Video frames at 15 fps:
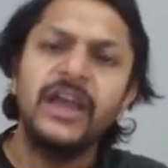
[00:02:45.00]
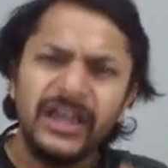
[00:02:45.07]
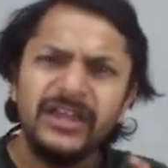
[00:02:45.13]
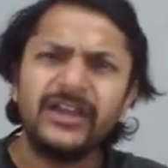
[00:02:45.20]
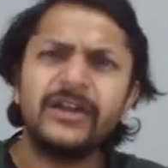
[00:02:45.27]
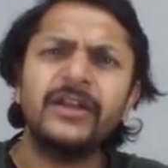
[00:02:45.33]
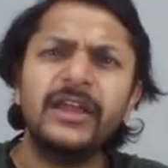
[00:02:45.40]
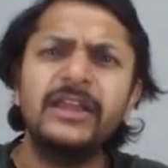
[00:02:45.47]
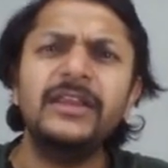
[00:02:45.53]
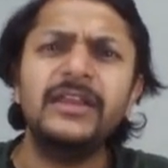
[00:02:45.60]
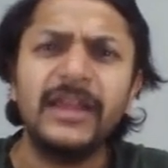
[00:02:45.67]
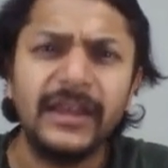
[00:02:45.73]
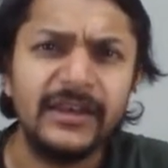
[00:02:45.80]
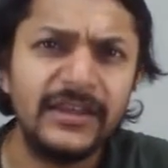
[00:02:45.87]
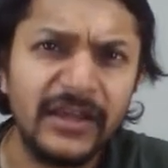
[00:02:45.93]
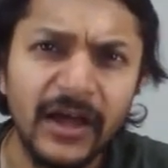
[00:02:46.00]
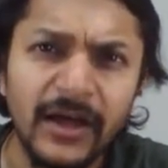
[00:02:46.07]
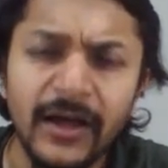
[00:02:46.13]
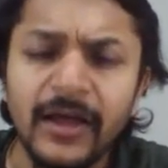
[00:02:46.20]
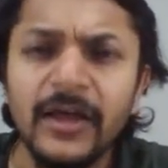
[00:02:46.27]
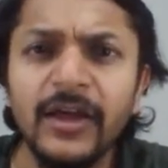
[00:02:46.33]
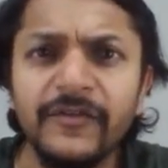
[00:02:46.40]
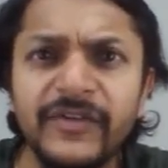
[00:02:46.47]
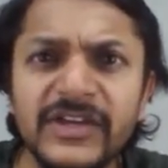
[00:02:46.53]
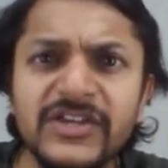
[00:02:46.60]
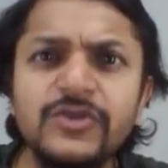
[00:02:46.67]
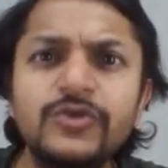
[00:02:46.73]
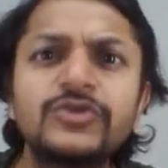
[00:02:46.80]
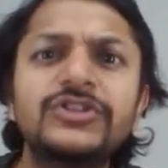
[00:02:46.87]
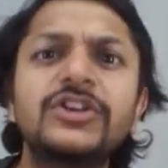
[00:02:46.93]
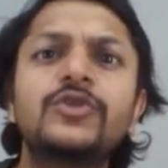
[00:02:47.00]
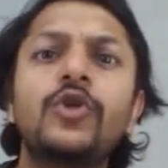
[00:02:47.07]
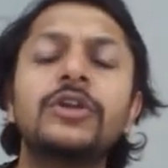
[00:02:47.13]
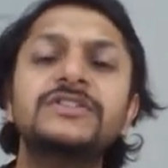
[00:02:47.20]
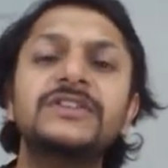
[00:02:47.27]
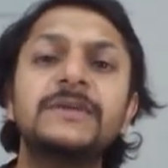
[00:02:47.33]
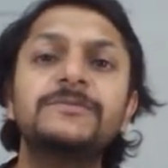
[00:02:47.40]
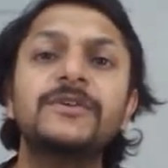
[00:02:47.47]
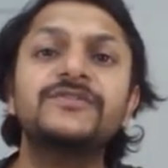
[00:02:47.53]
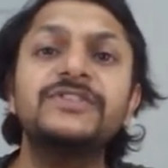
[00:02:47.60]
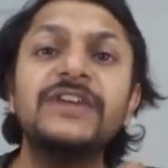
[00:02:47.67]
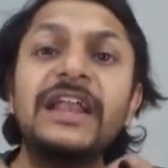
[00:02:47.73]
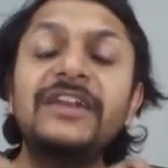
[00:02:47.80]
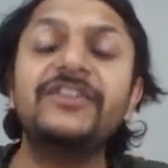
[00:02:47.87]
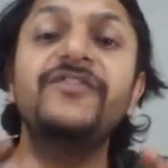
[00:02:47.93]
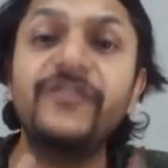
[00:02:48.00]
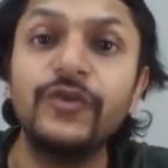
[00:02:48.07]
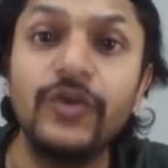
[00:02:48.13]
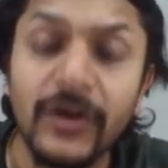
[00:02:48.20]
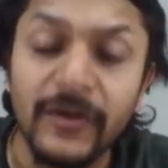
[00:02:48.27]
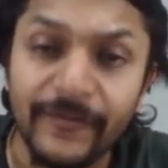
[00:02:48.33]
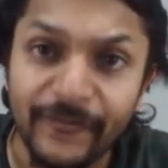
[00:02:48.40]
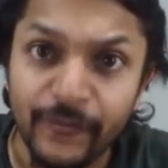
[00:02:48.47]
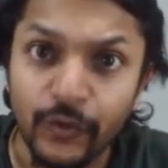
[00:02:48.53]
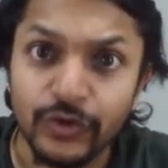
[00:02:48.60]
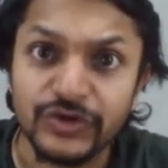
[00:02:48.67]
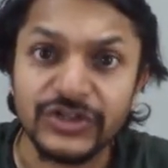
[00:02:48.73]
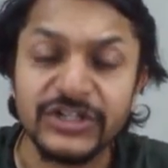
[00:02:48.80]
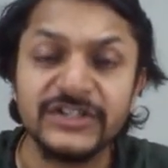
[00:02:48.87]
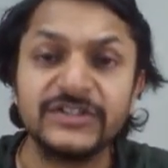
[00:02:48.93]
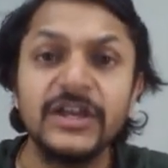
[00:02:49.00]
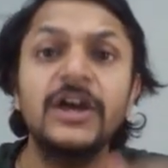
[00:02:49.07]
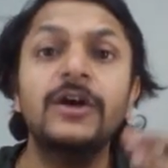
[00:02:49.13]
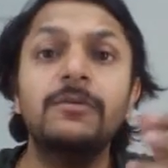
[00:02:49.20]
Here in India, we use the concept of centrifugal forces